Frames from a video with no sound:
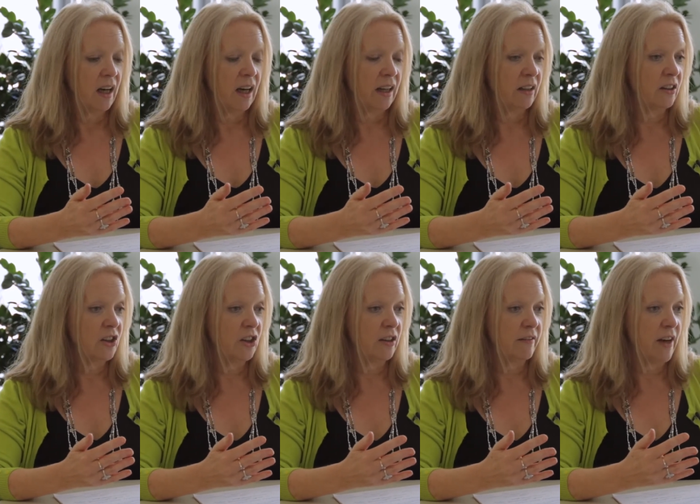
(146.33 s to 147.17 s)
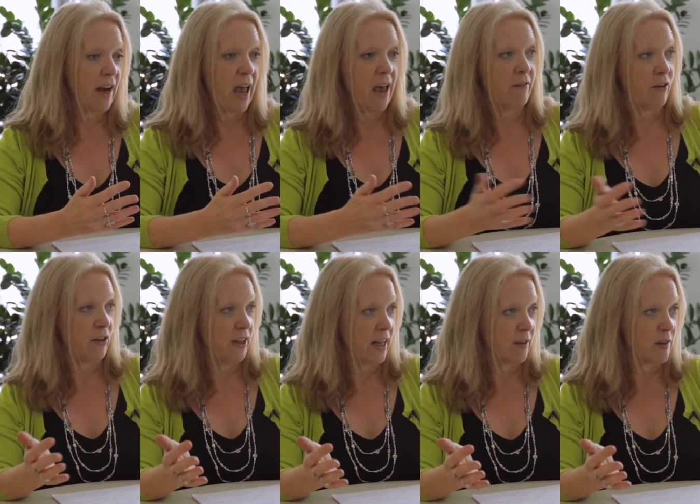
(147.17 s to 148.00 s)
I could talk forever
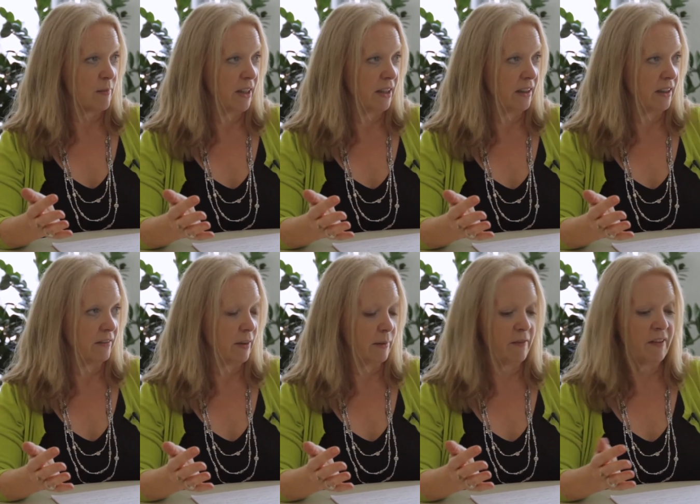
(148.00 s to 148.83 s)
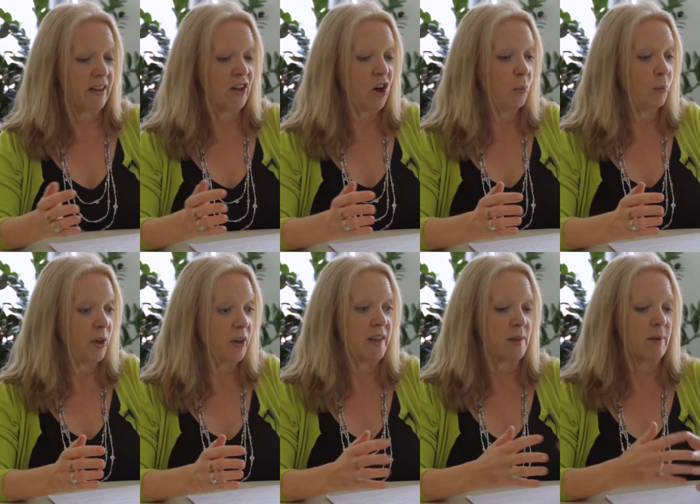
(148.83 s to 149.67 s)
on how to make learning and development. In fact, the whole
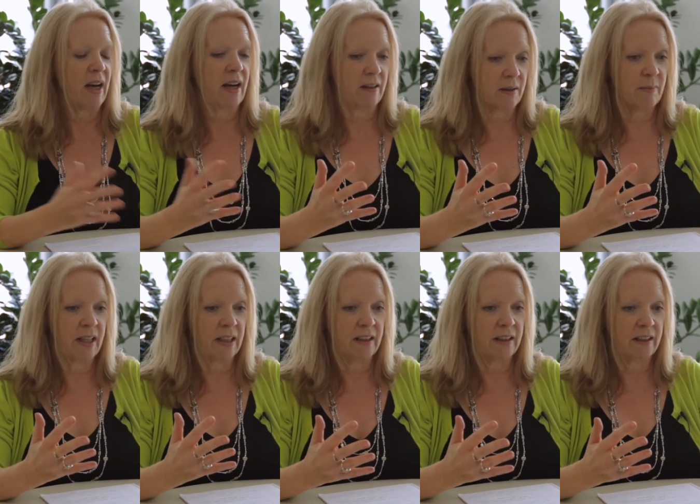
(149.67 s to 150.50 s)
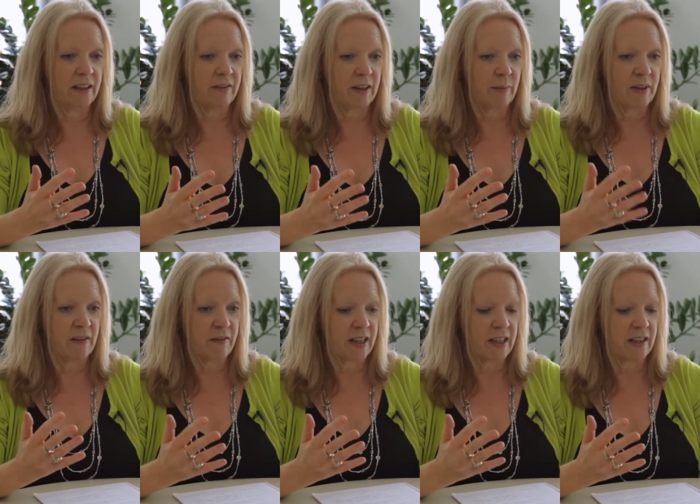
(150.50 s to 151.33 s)
book is about how to make learning and development
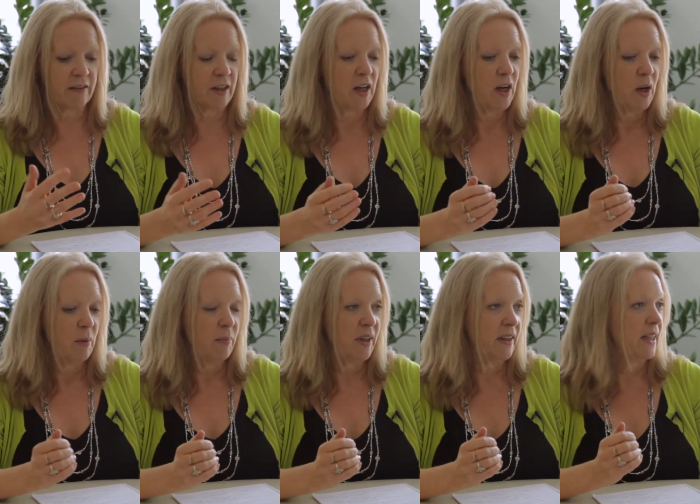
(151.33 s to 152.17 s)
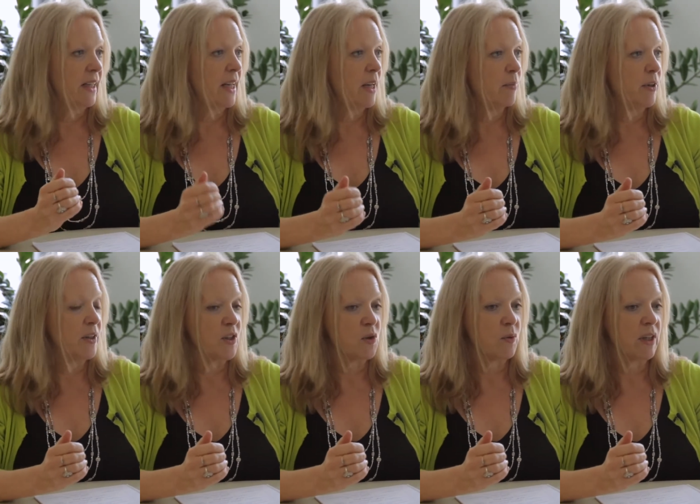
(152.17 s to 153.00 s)
effective. But the key
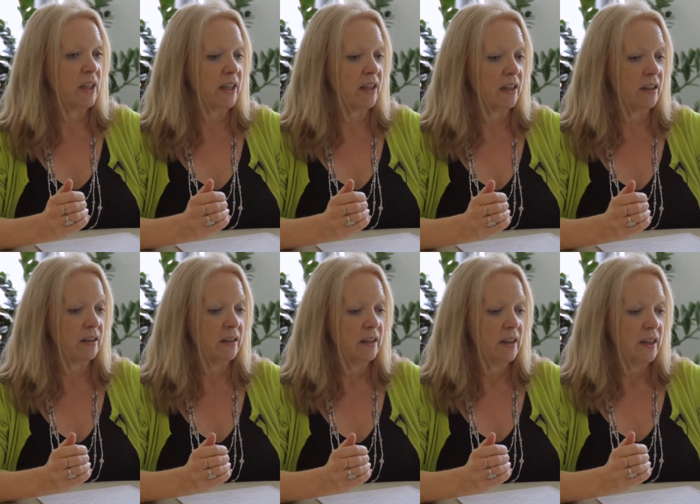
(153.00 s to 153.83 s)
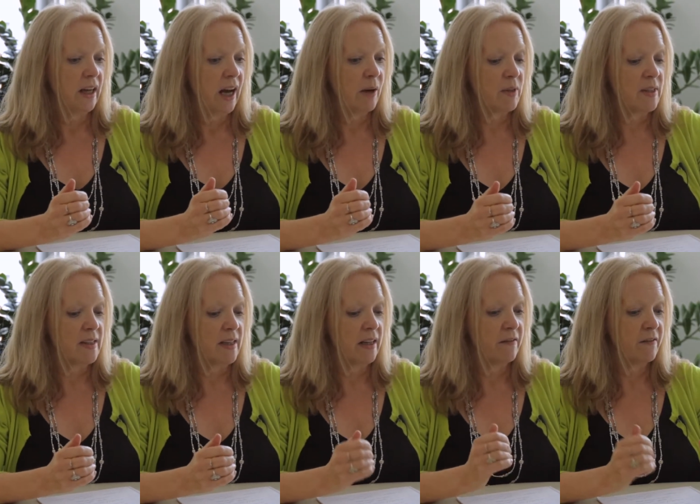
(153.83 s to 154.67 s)
points really are, I would
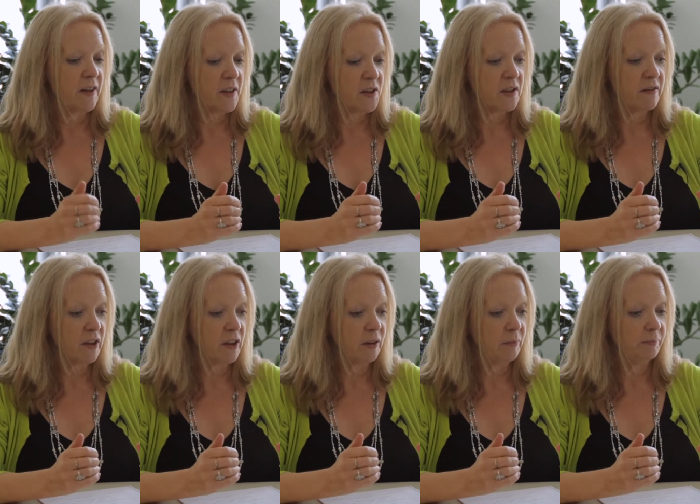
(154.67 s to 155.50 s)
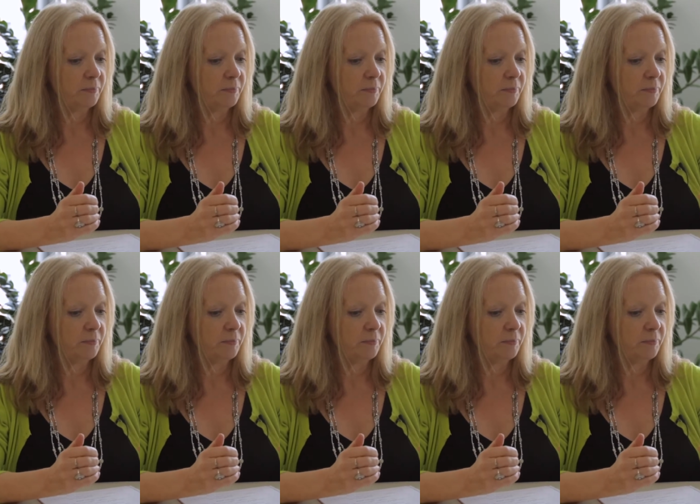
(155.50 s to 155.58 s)
say, first of all,